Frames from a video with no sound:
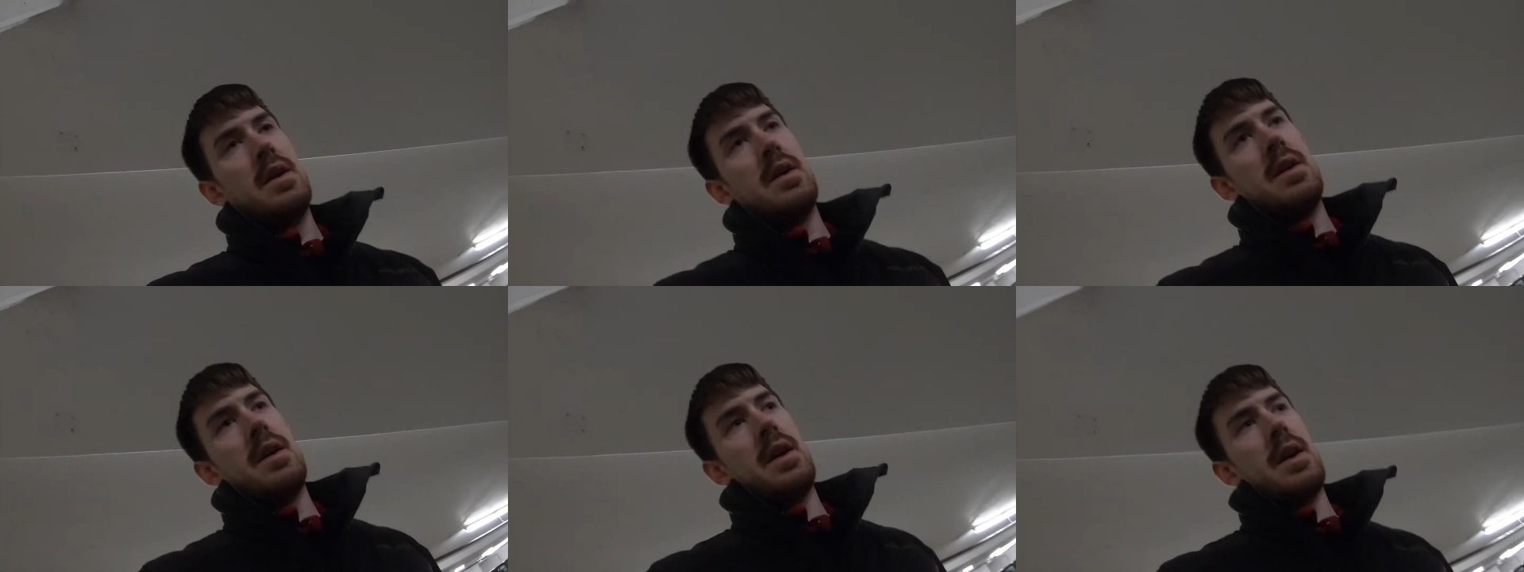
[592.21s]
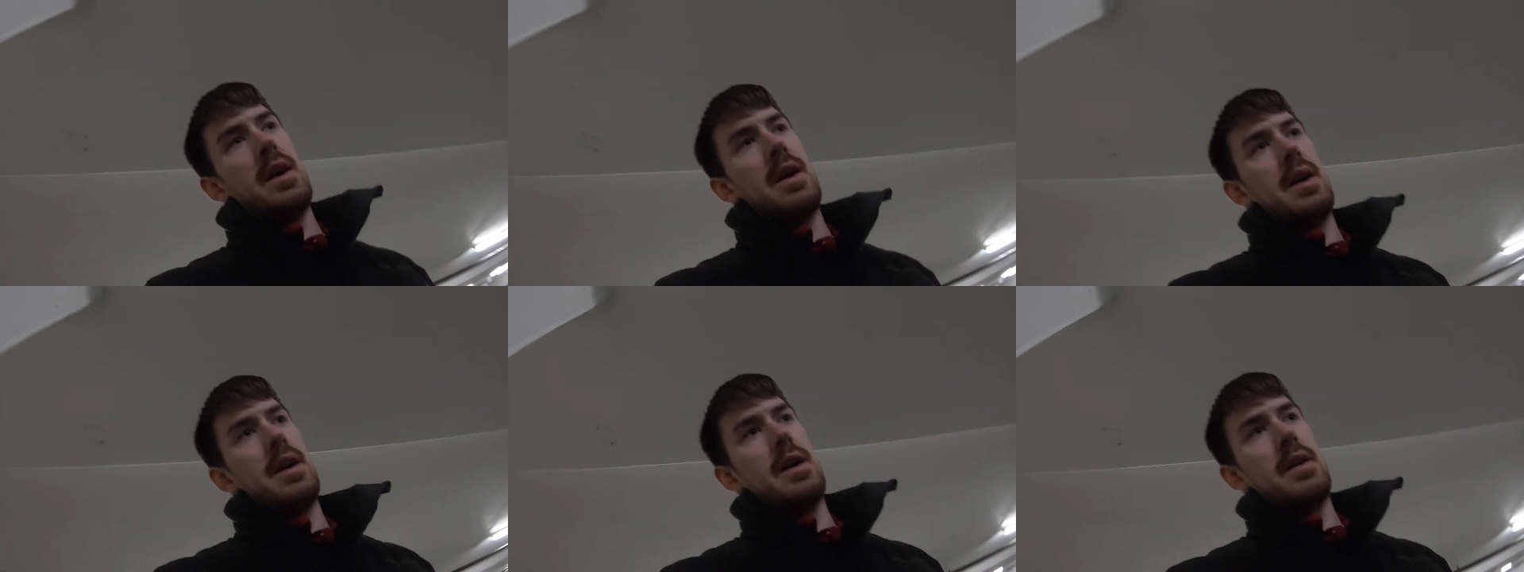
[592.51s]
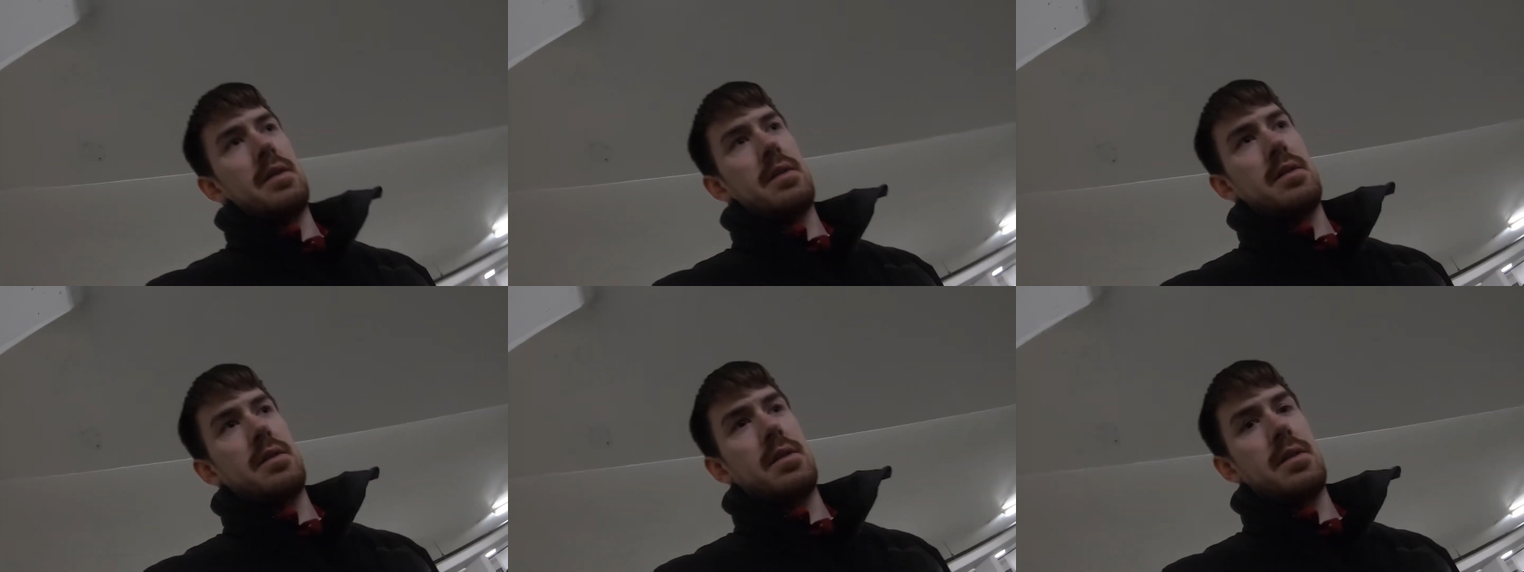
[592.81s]

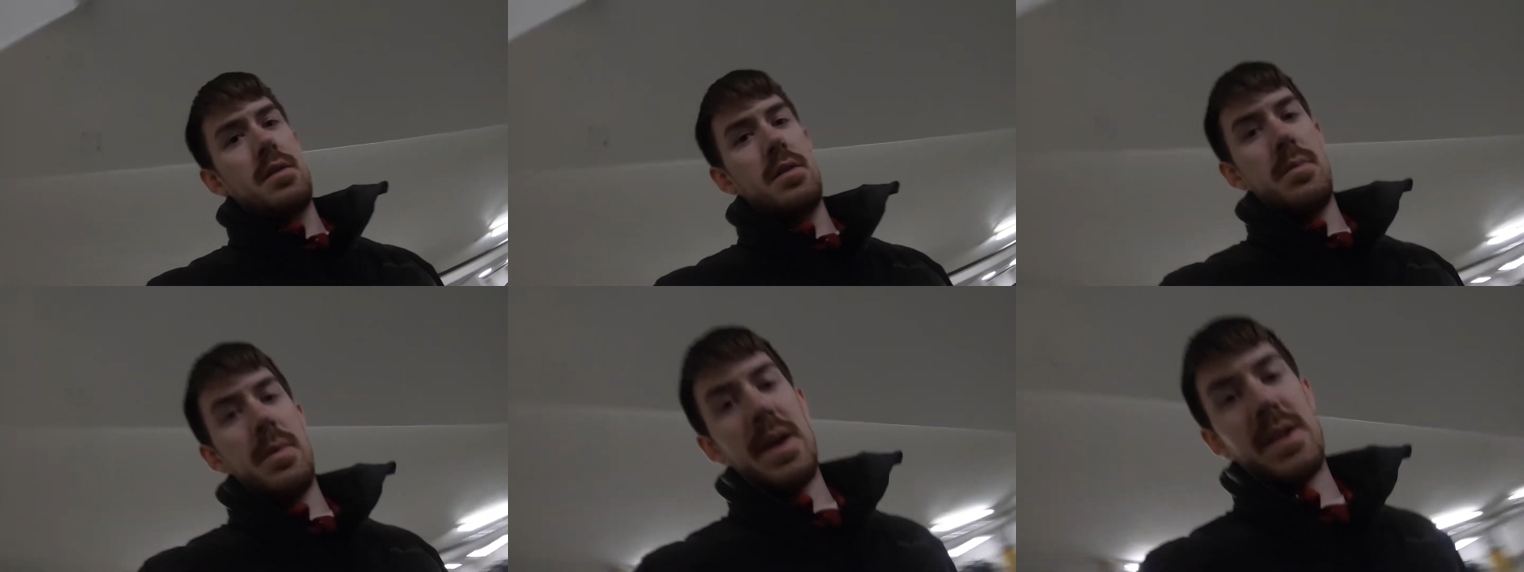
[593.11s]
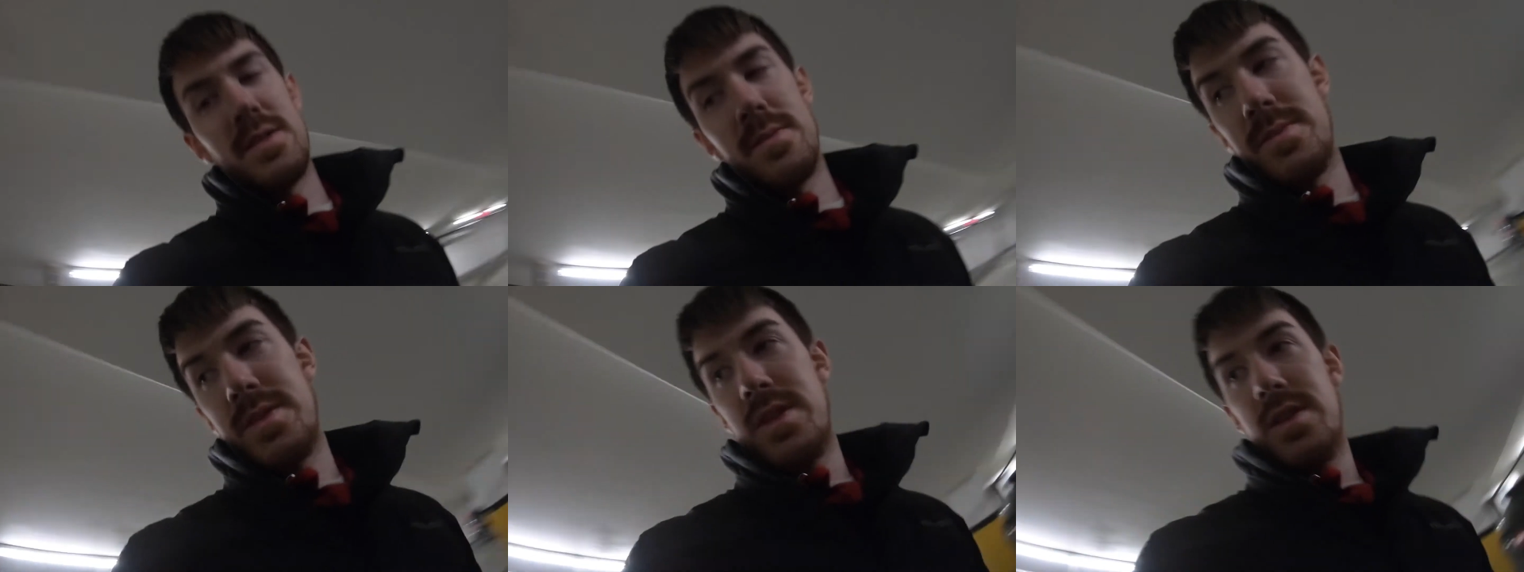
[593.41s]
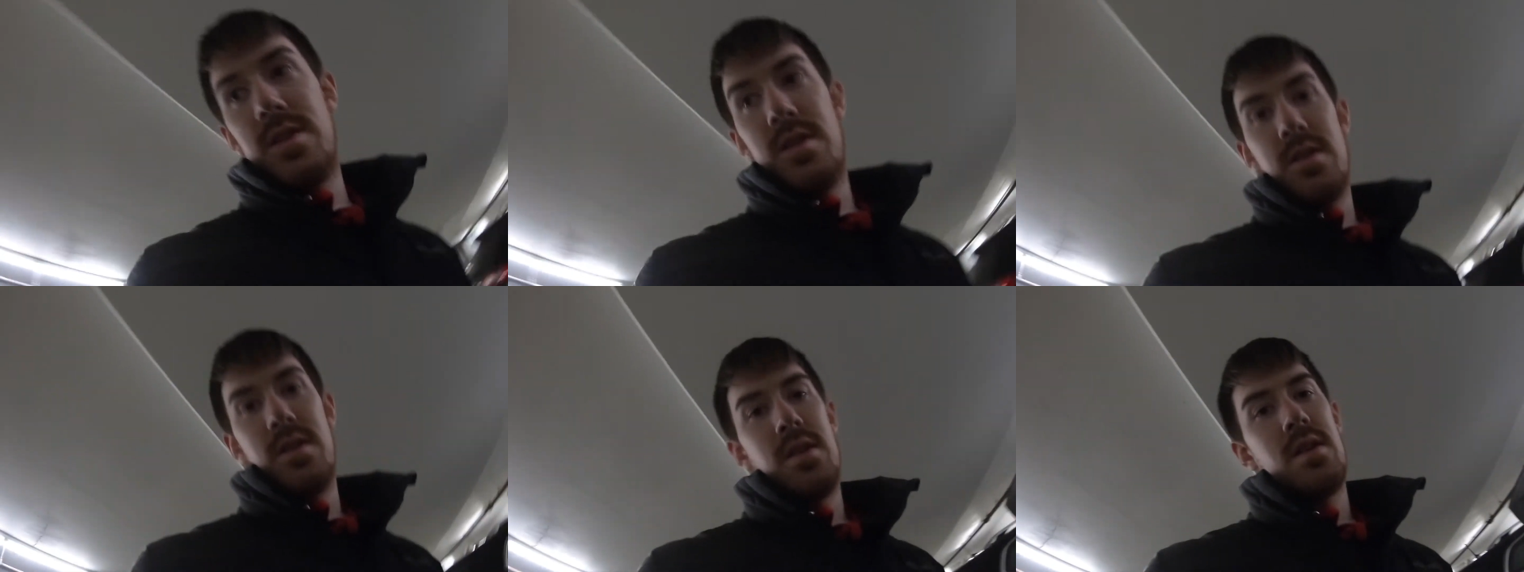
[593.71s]
go make some dinner.